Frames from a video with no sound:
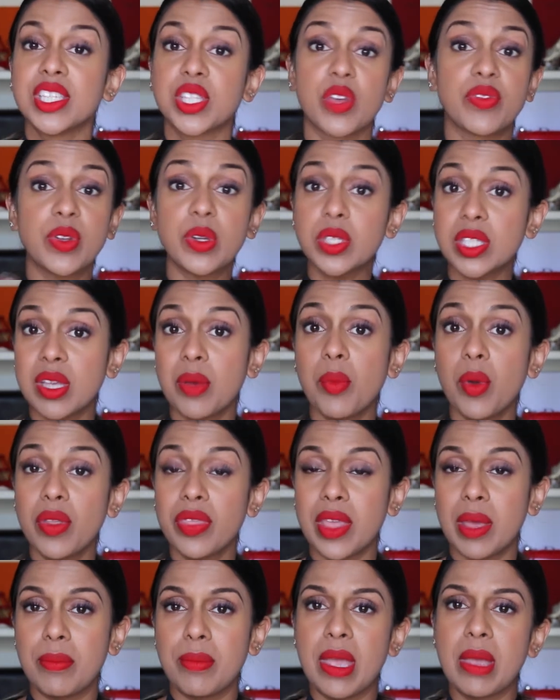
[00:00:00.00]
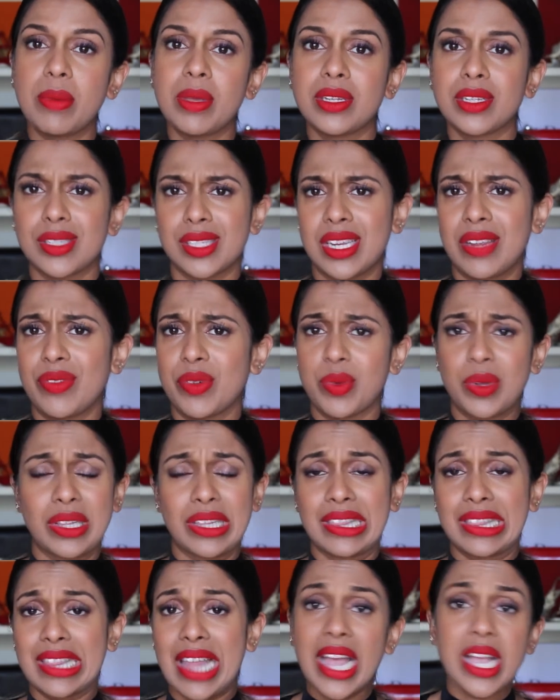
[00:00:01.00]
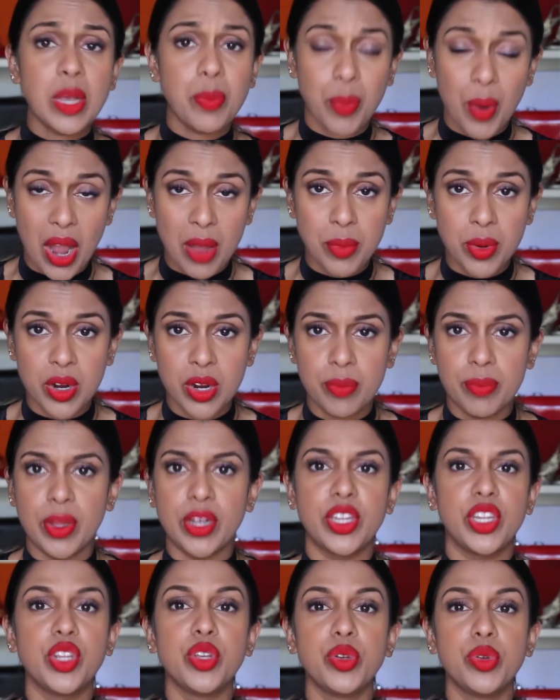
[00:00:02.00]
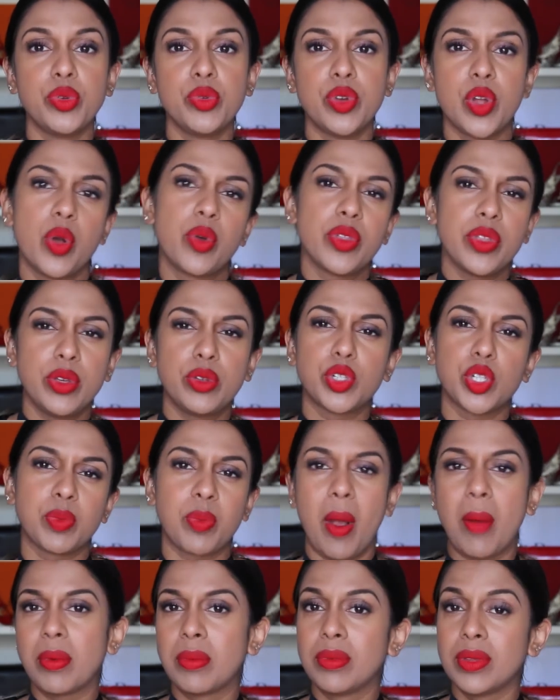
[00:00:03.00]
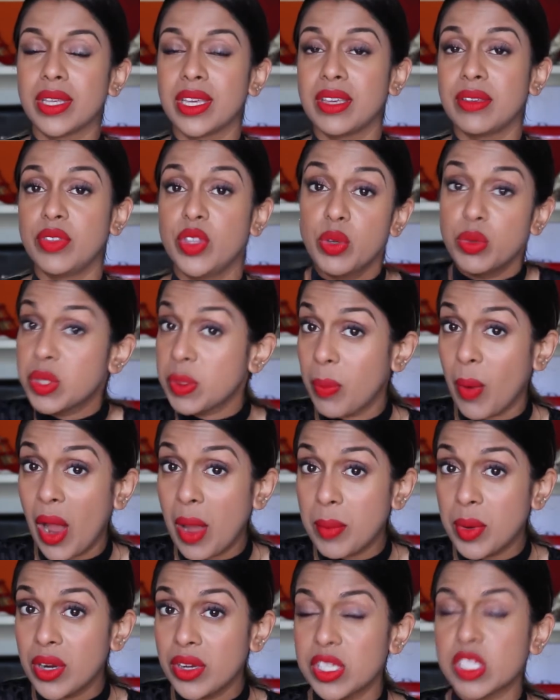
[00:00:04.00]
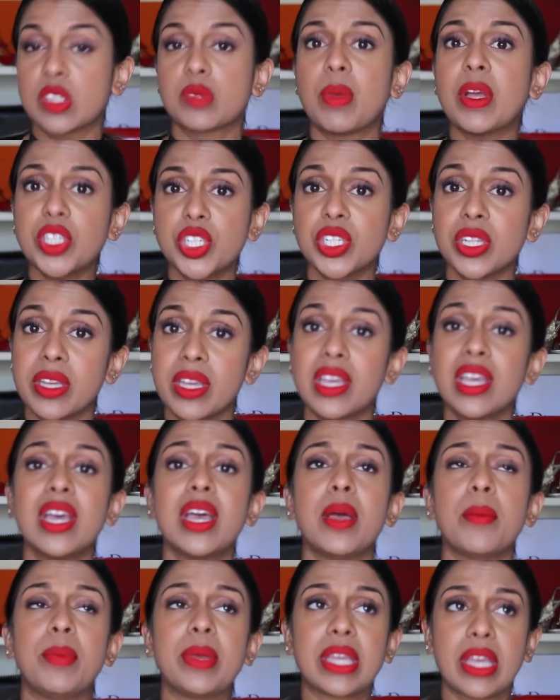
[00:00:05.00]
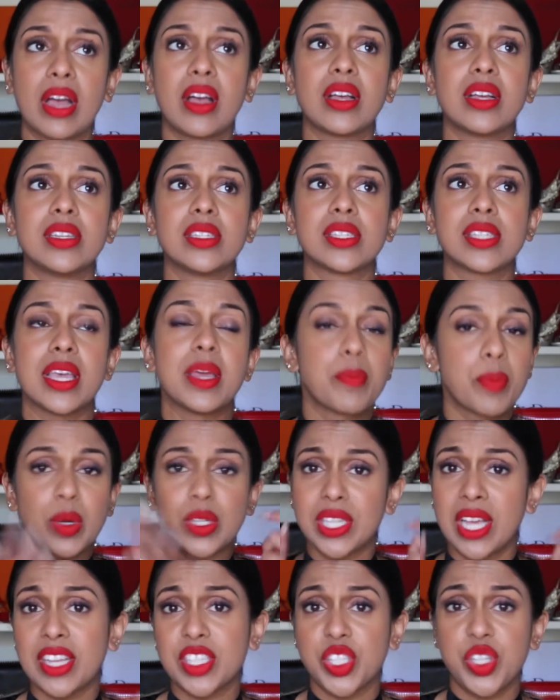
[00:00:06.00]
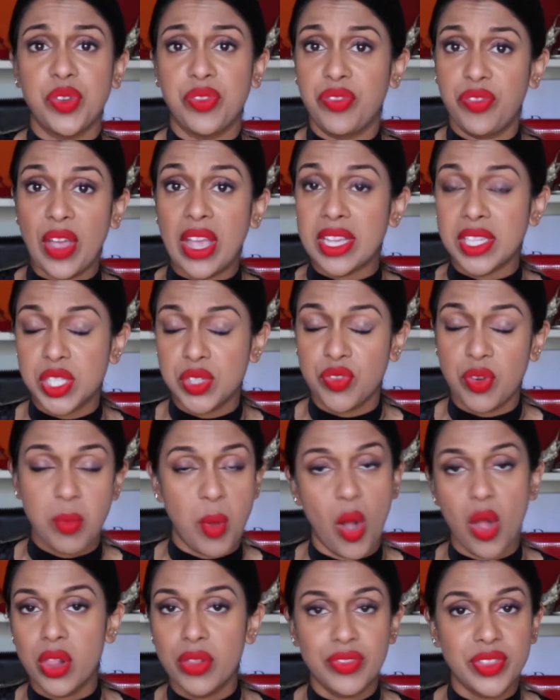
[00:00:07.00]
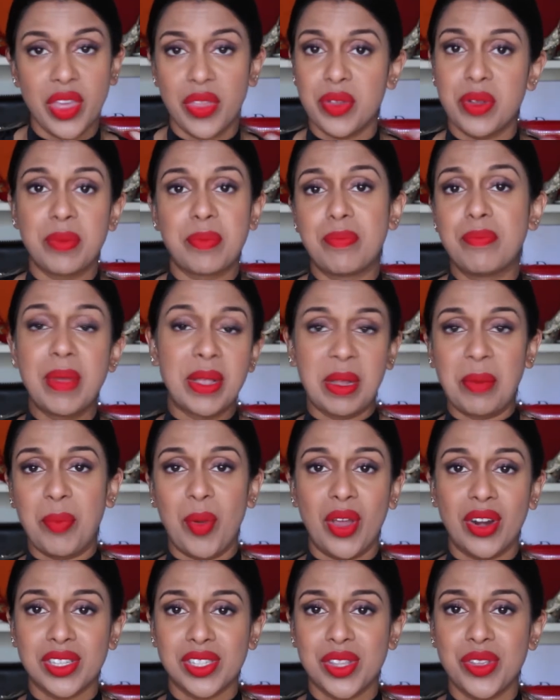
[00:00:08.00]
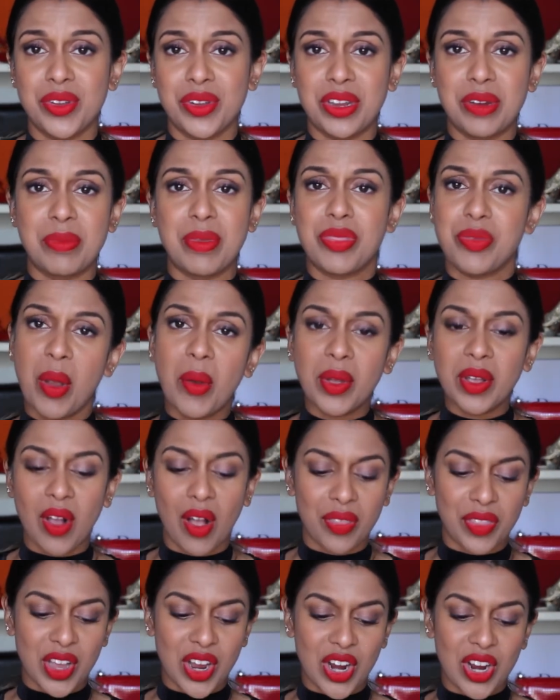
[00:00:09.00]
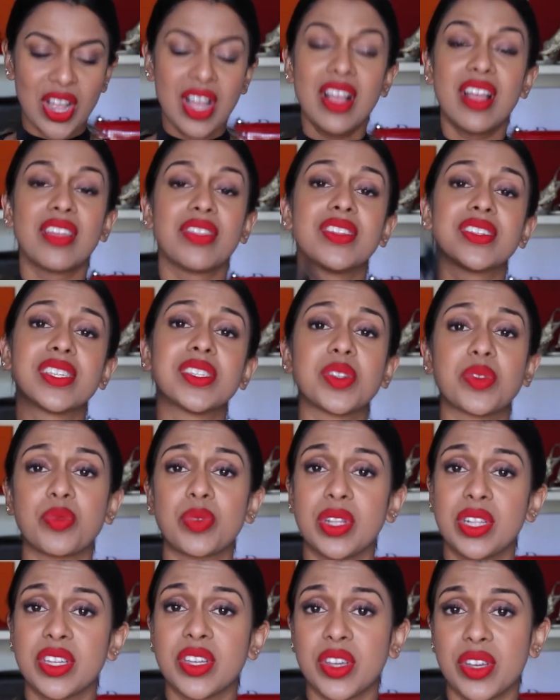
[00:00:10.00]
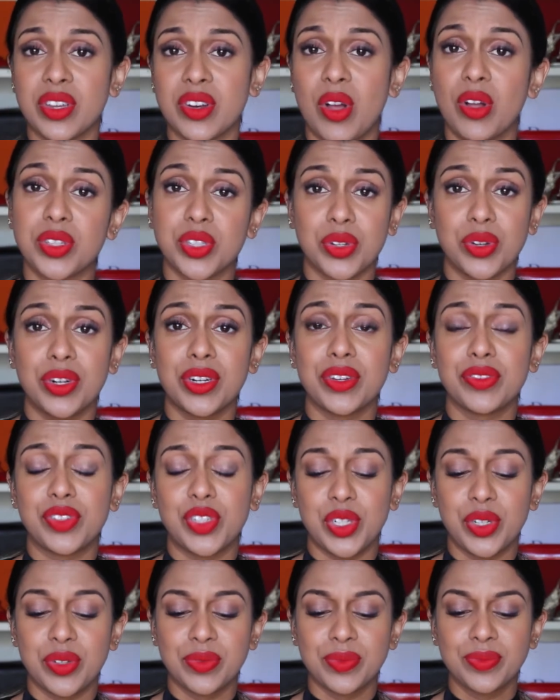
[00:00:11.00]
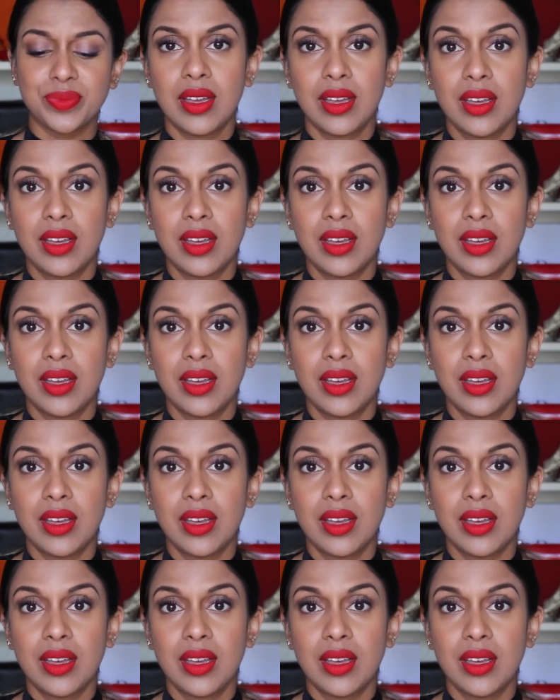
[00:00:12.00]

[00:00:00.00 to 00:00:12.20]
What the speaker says: So if you're someone that maybe doesn't even really like primer, but you know that you should probably use a primer, especially because it protects your face from all of the other makeup products that you're going to be throwing on there, this is a really good alternative too.